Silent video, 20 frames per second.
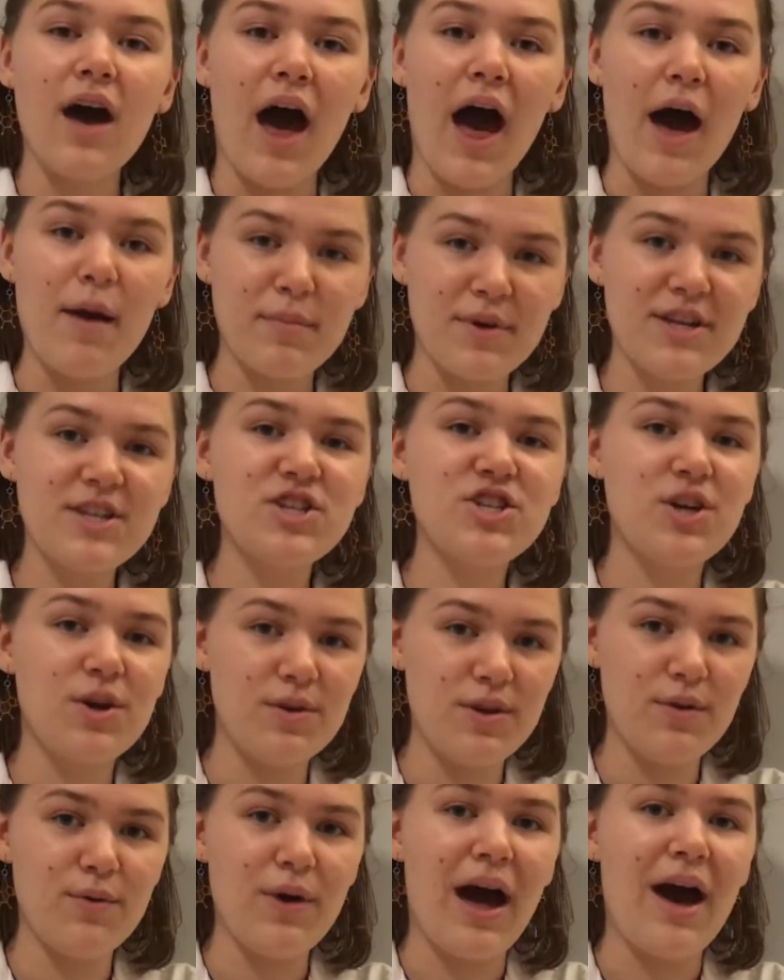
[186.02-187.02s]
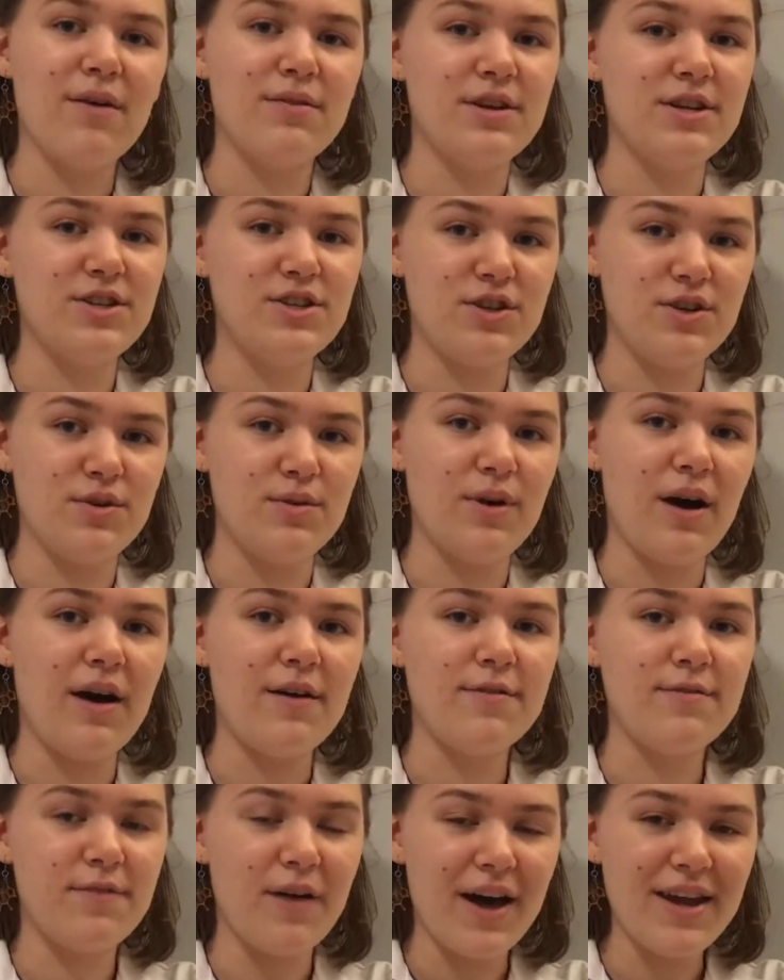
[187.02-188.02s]
I'm going to show you how to do a
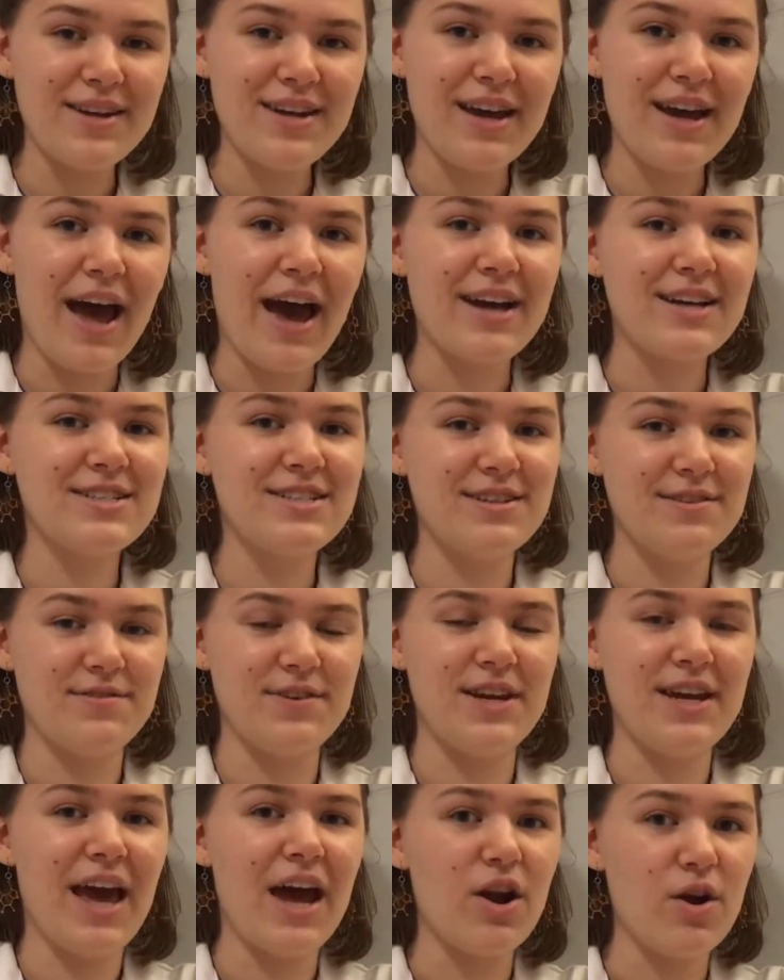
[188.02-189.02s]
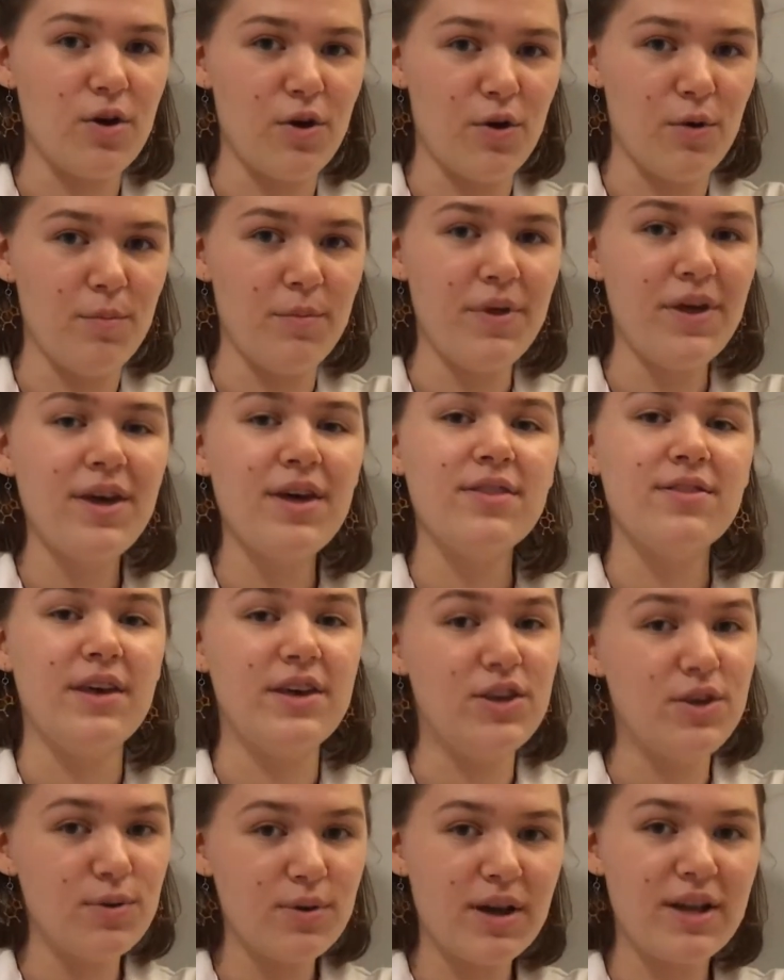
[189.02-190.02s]
fun activity at home that
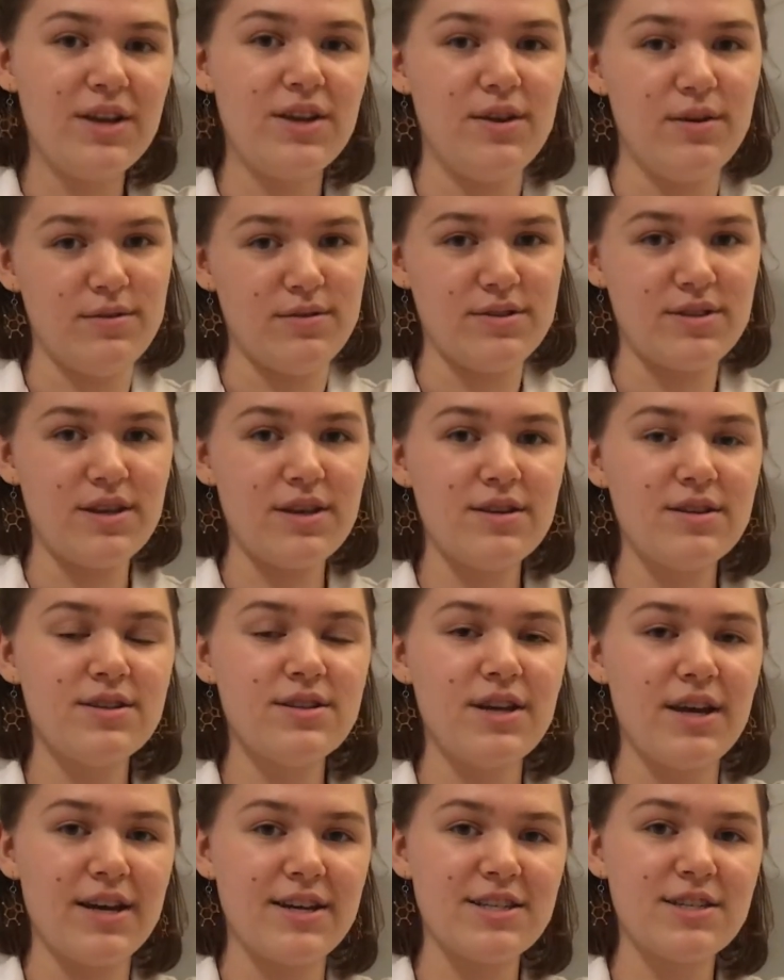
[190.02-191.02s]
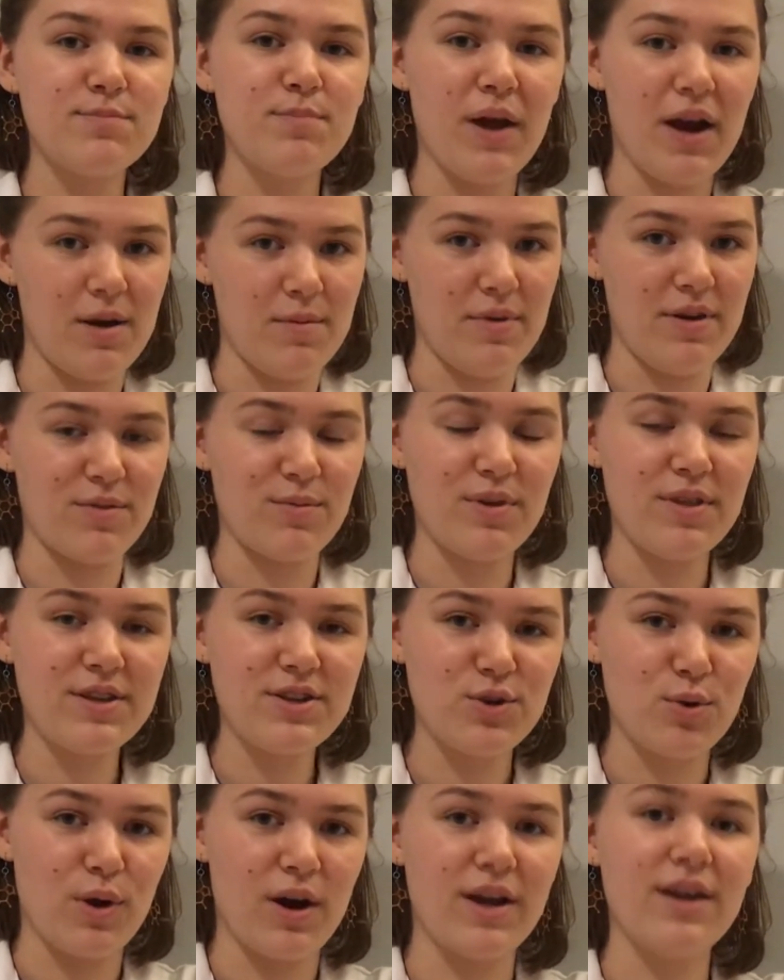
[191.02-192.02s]
you can use to experiment
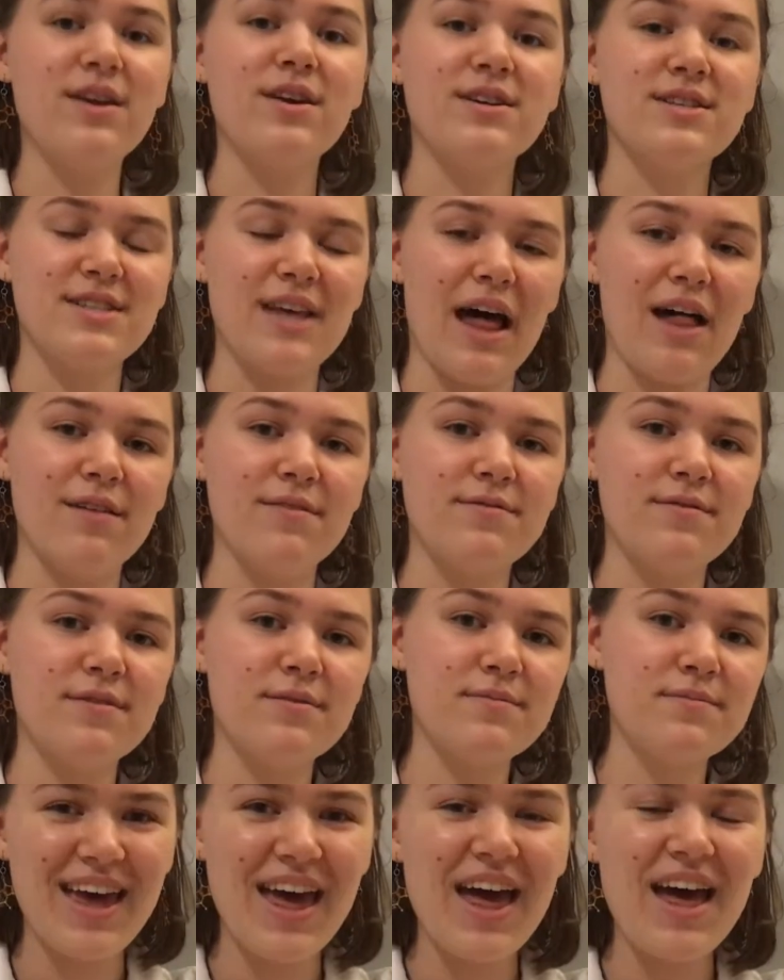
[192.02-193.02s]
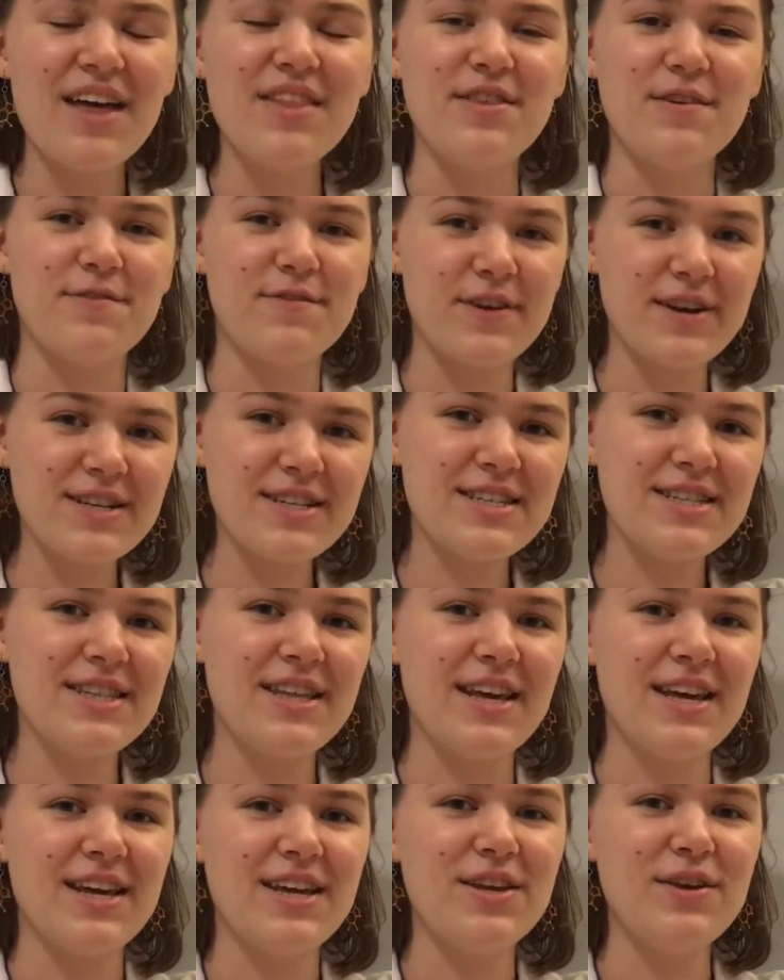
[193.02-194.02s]
with torque yourself. The first
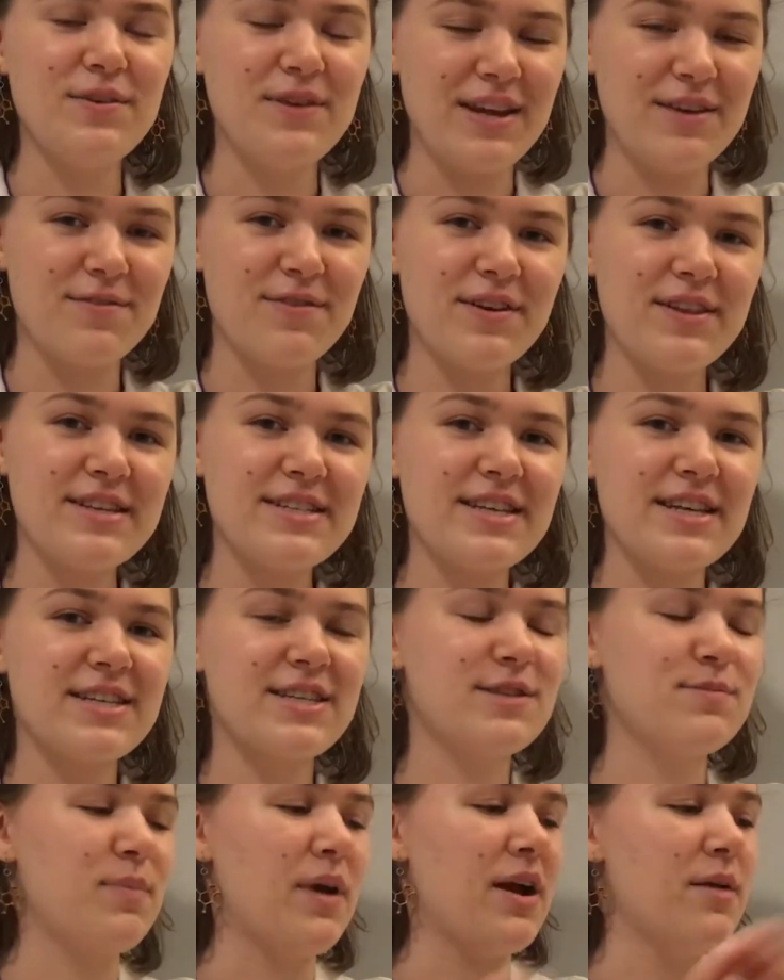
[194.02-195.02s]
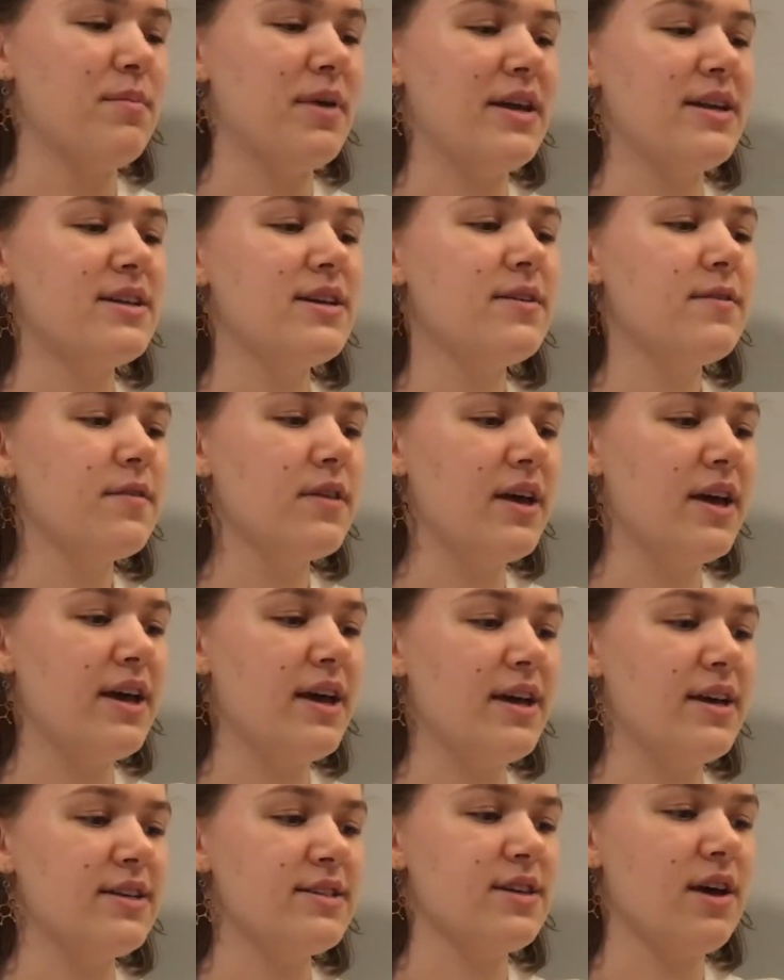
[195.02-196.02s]
thing you need for this experiment
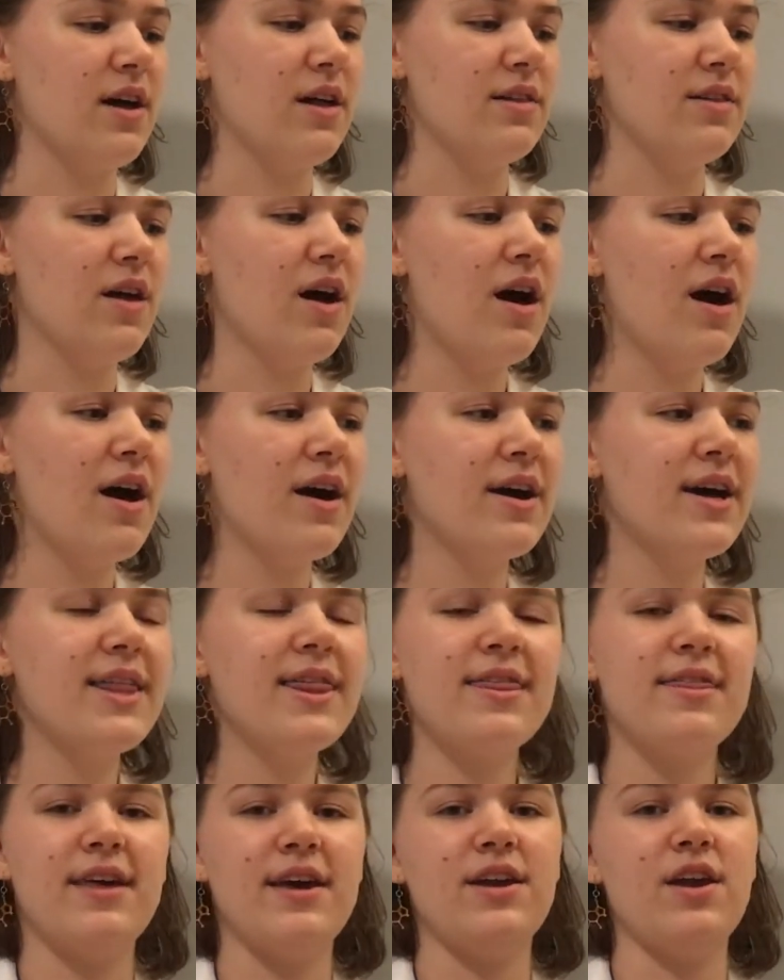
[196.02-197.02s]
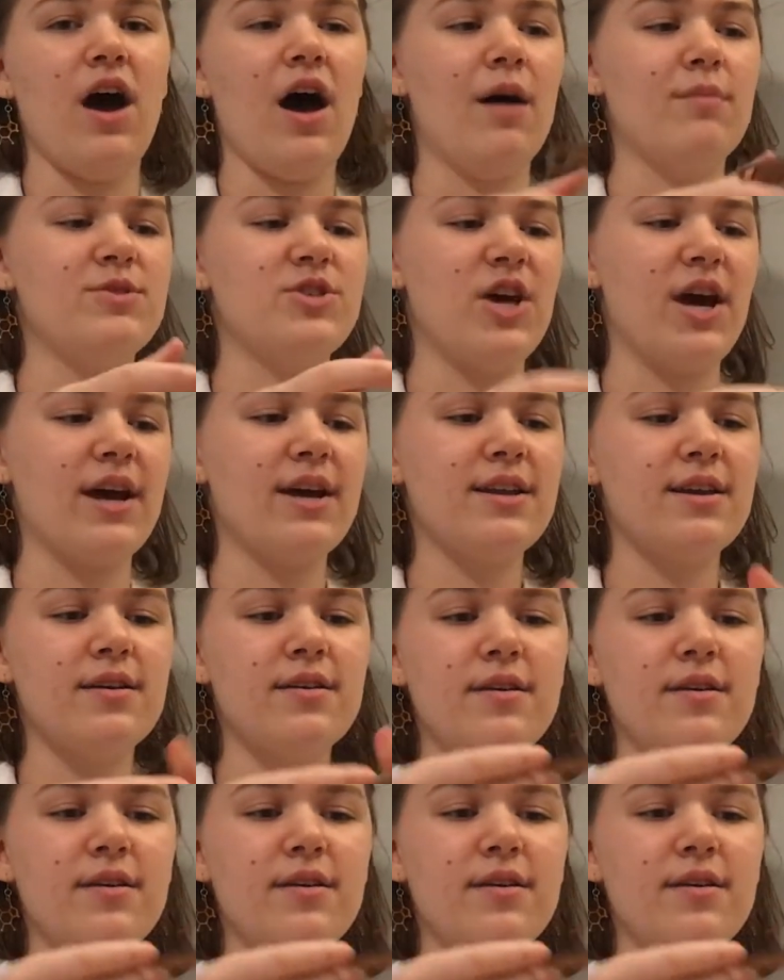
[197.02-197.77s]
is a long, thin object.